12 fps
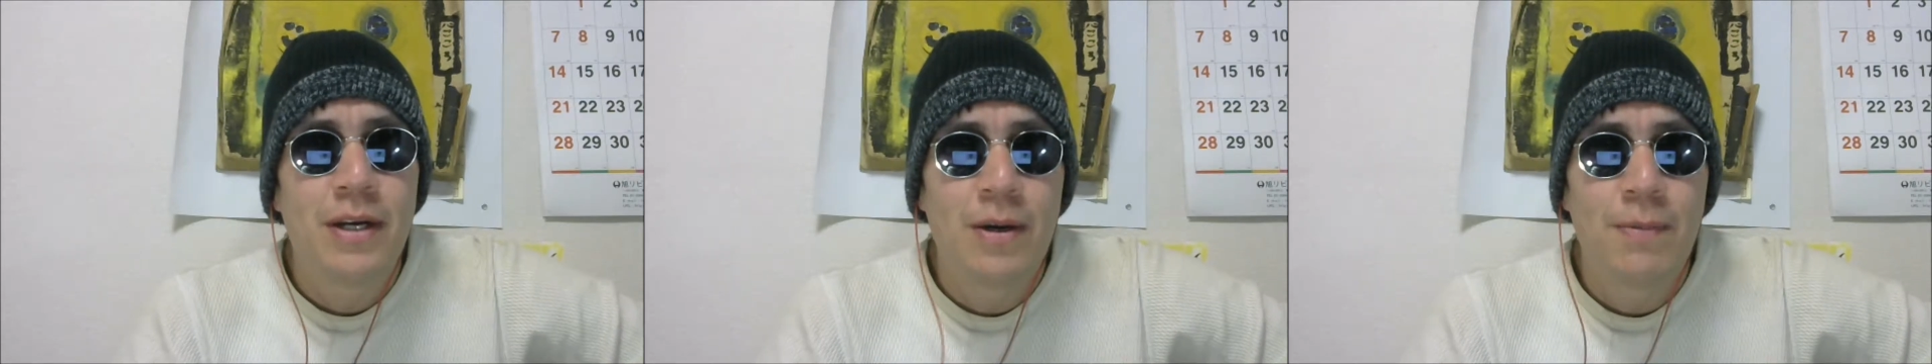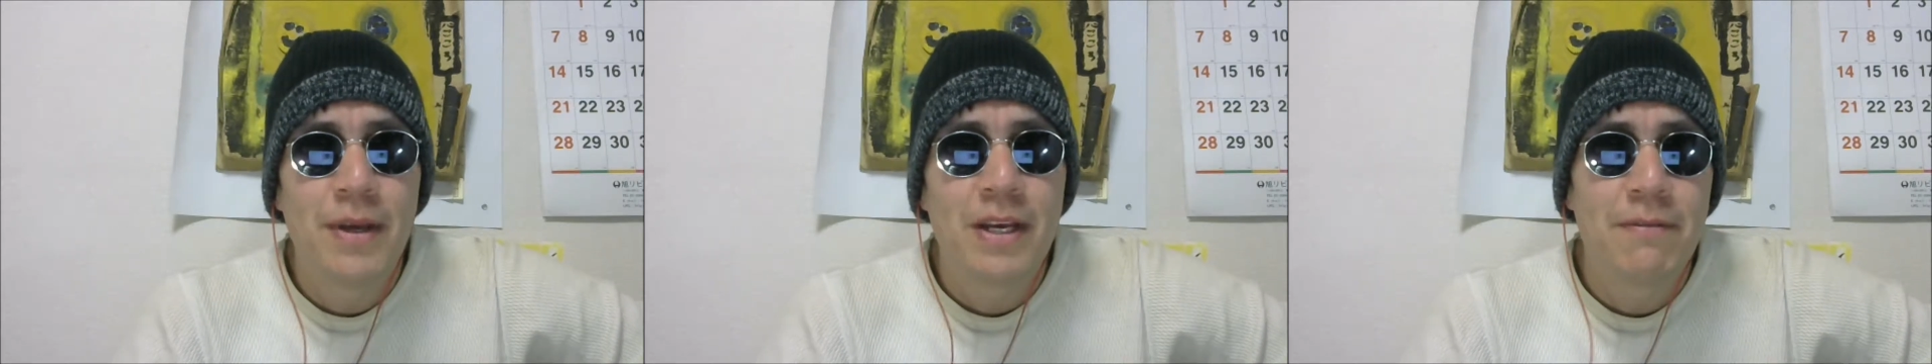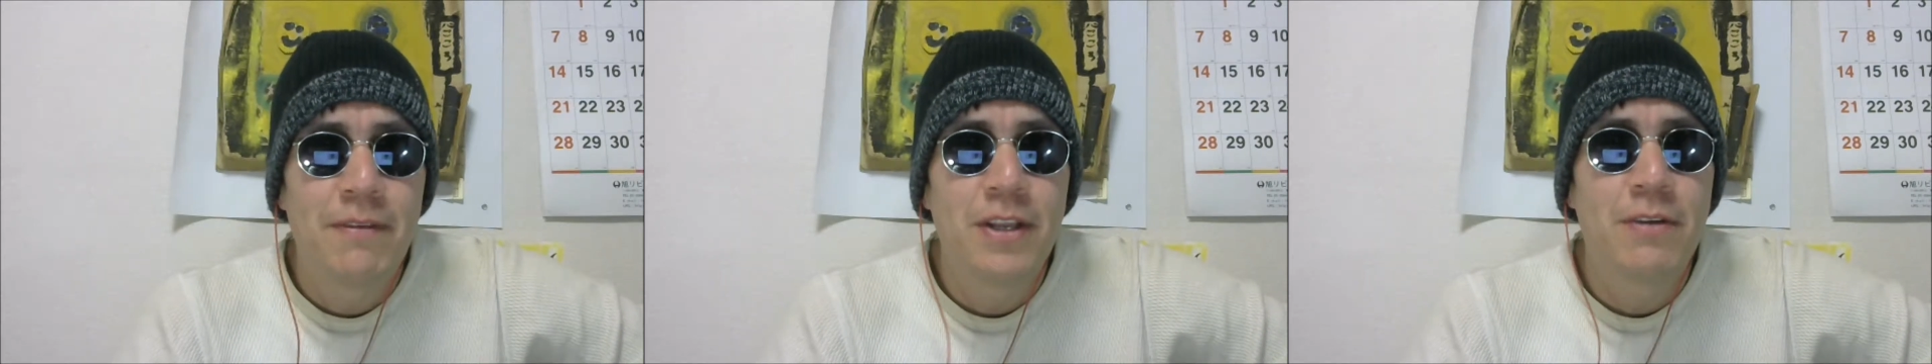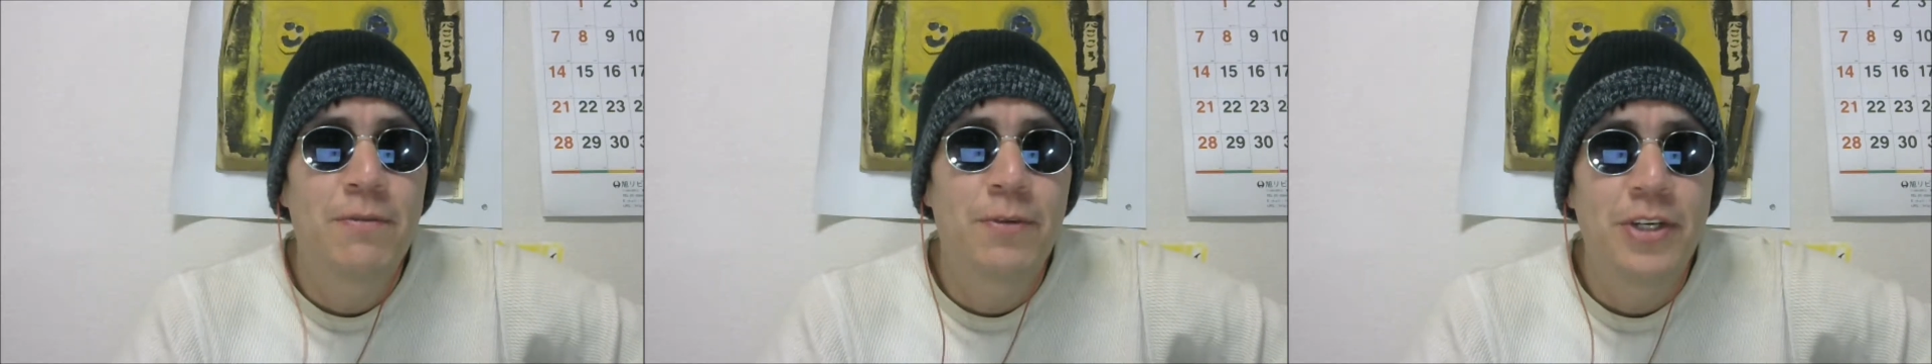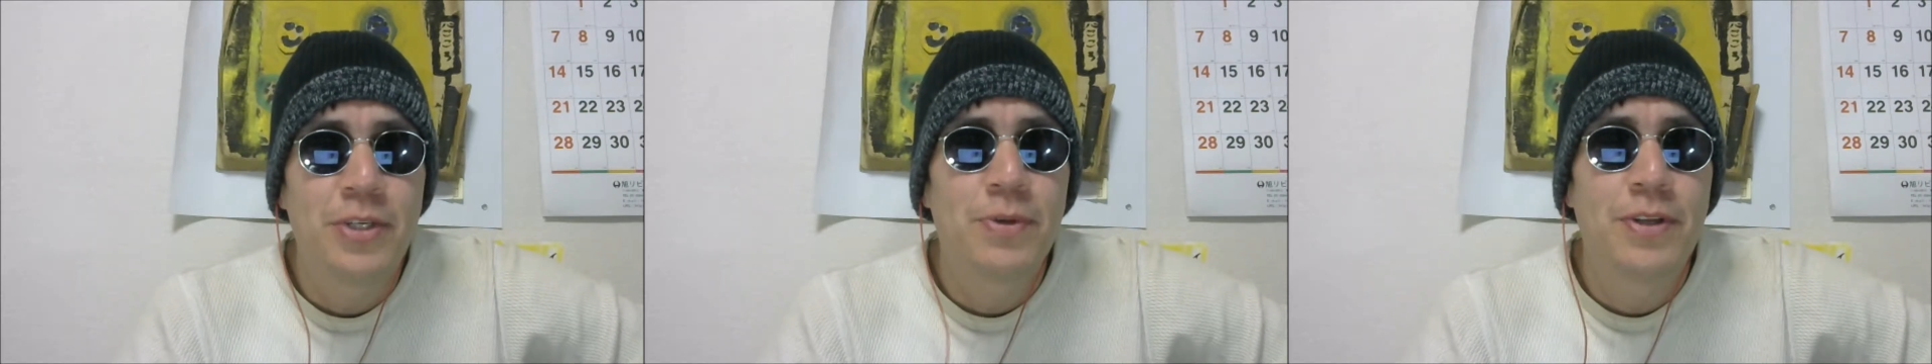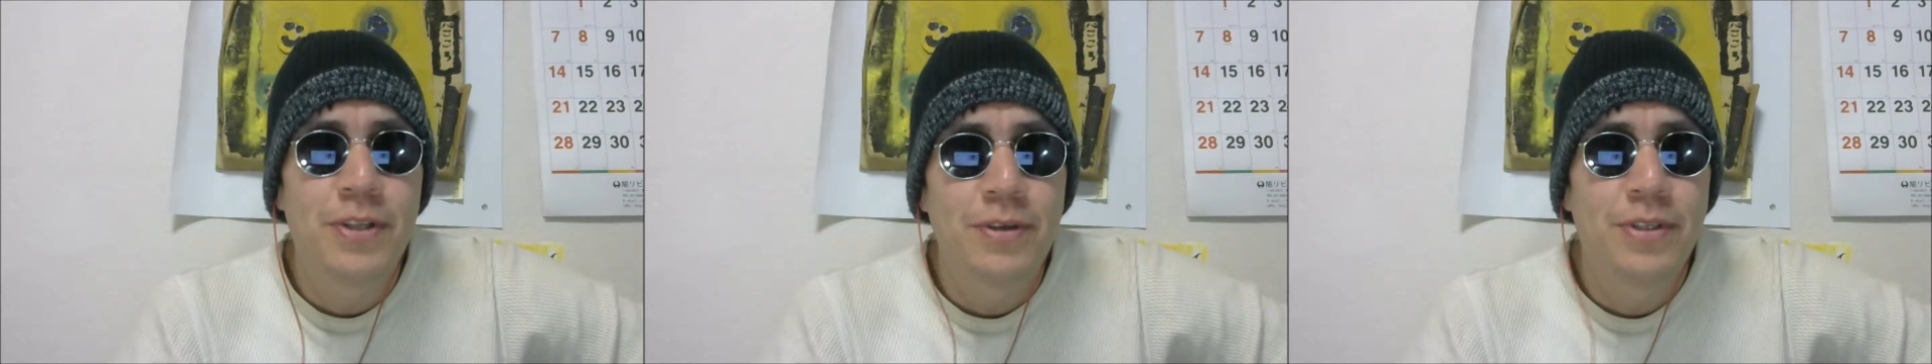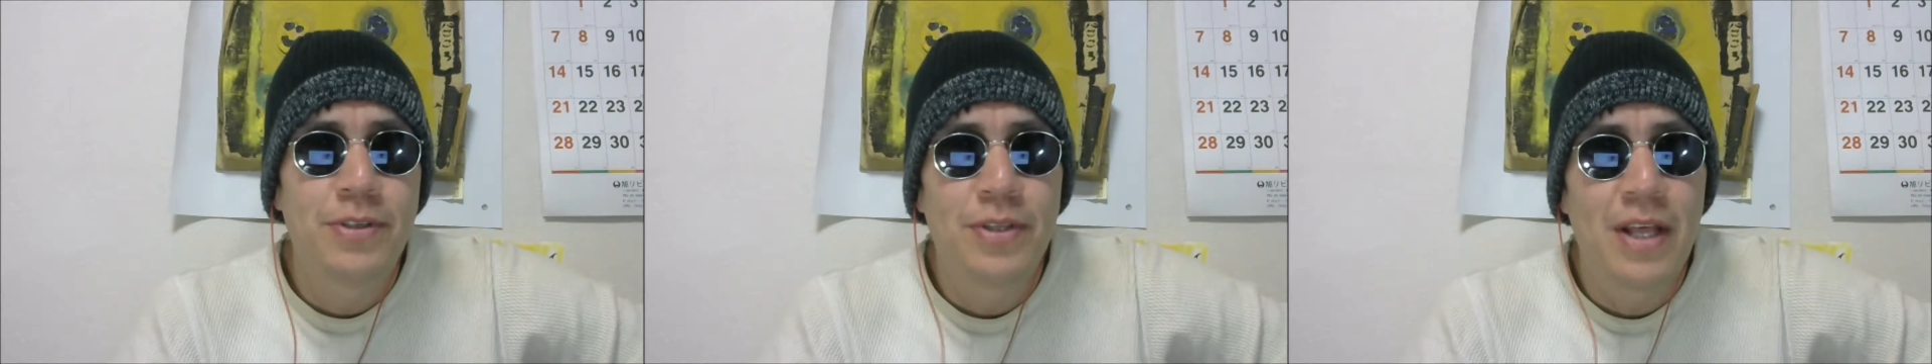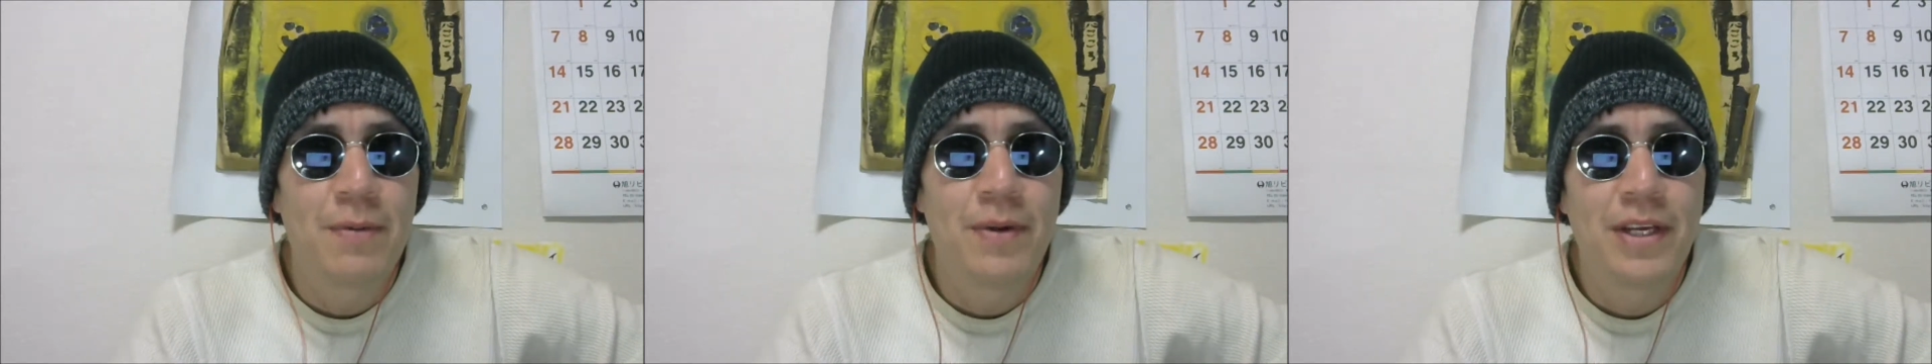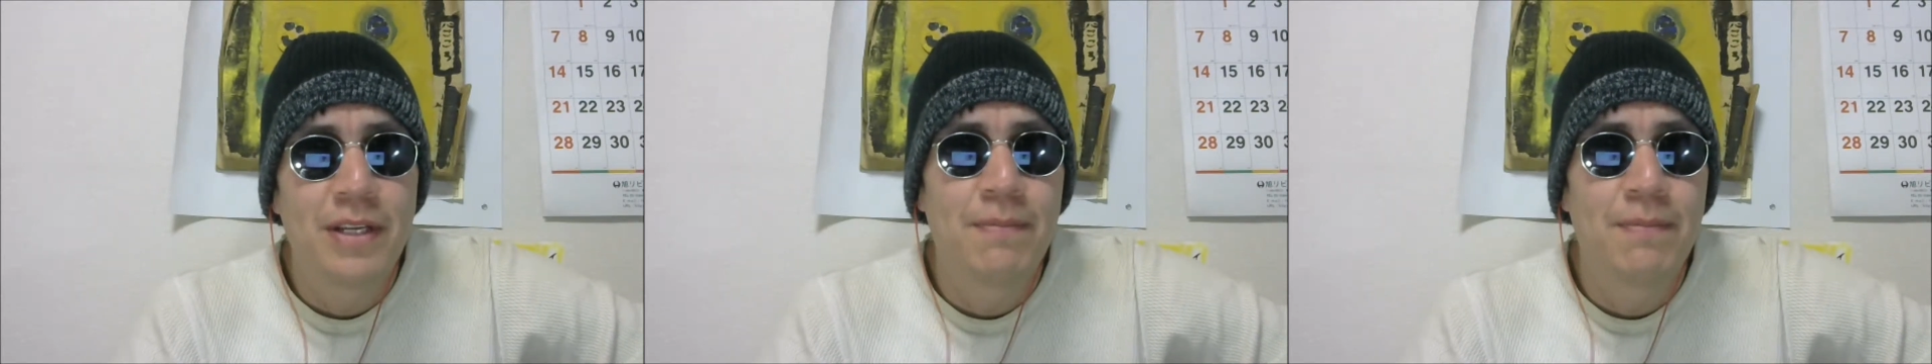I'll make a video for each one of those so that you